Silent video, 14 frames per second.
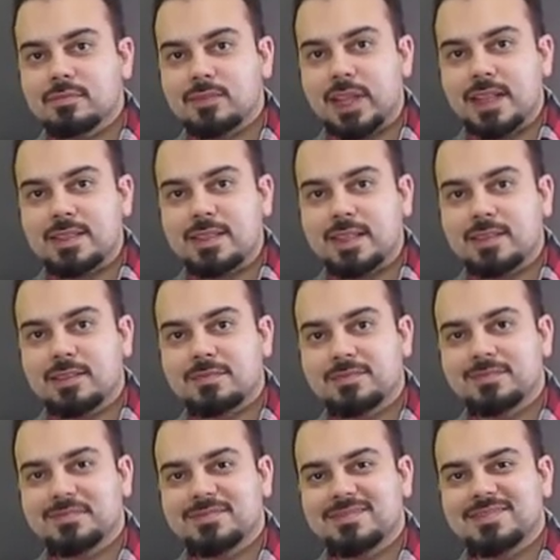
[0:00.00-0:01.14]
That's it.
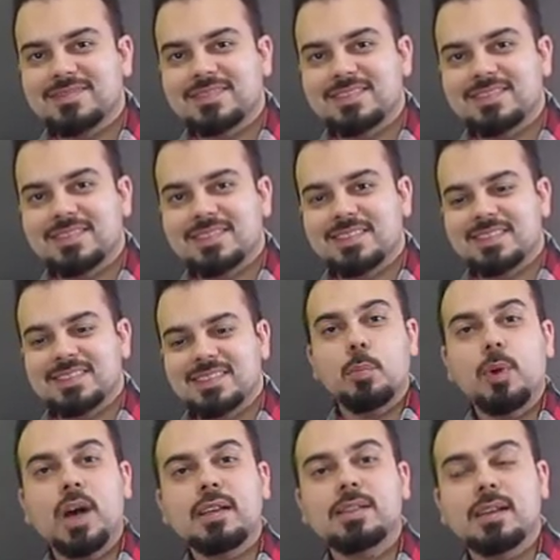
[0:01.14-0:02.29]

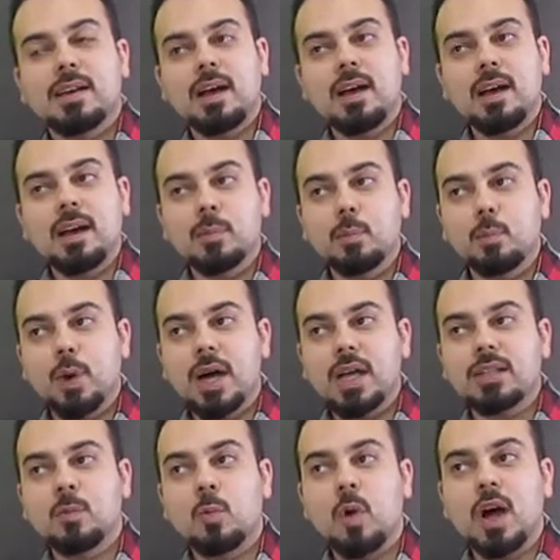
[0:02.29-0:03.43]
But
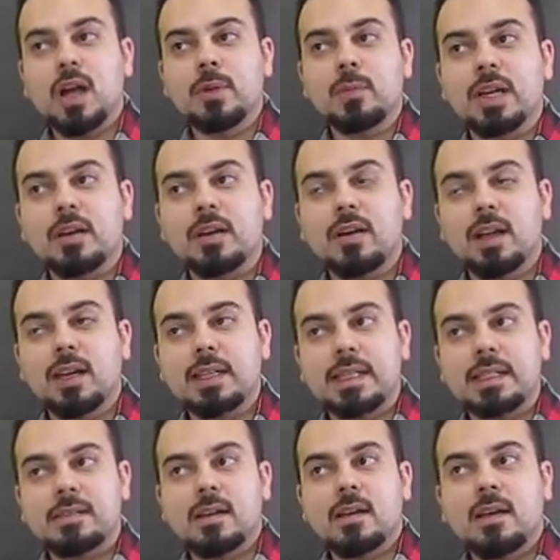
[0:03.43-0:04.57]
why we call
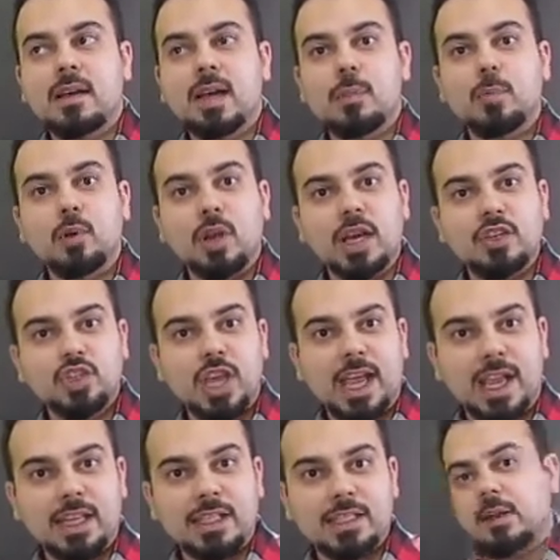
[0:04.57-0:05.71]
it
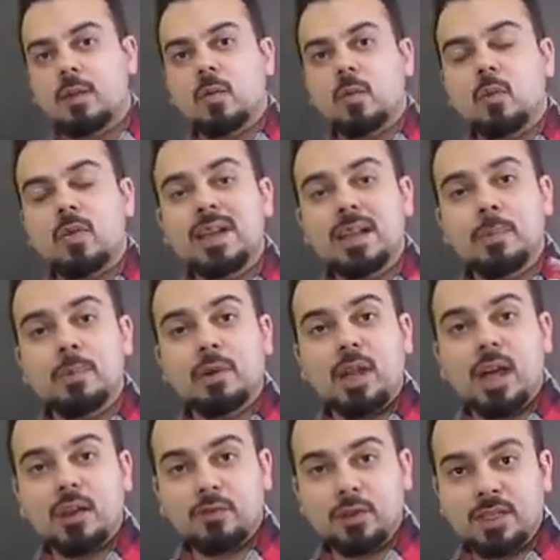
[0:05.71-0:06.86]
blockchain? When a
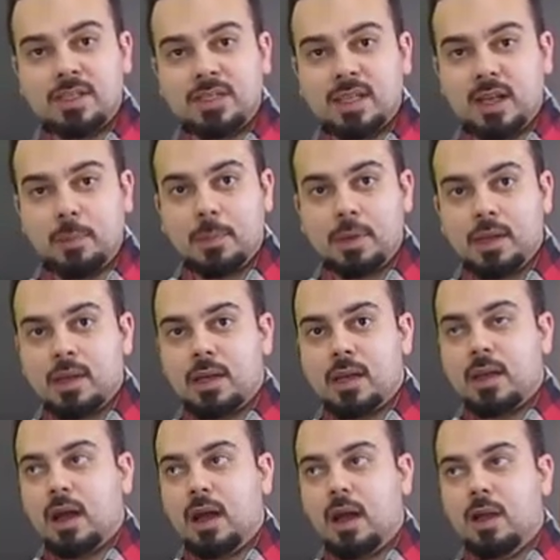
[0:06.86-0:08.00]
block fills up
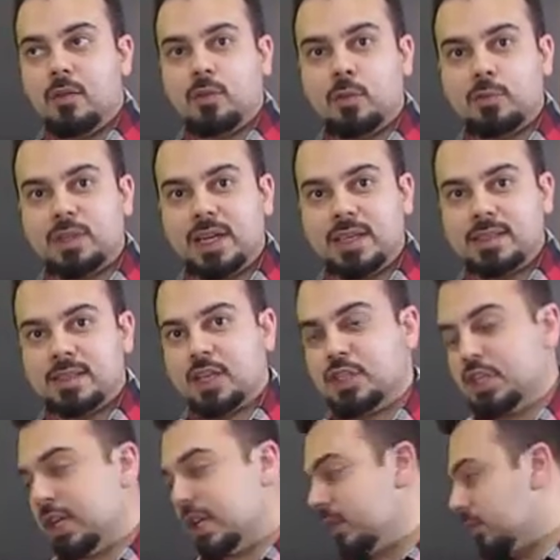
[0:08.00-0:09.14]
from
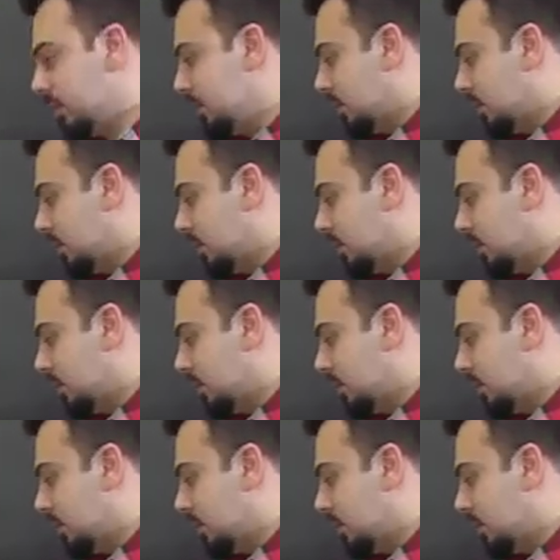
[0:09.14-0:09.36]
transaction,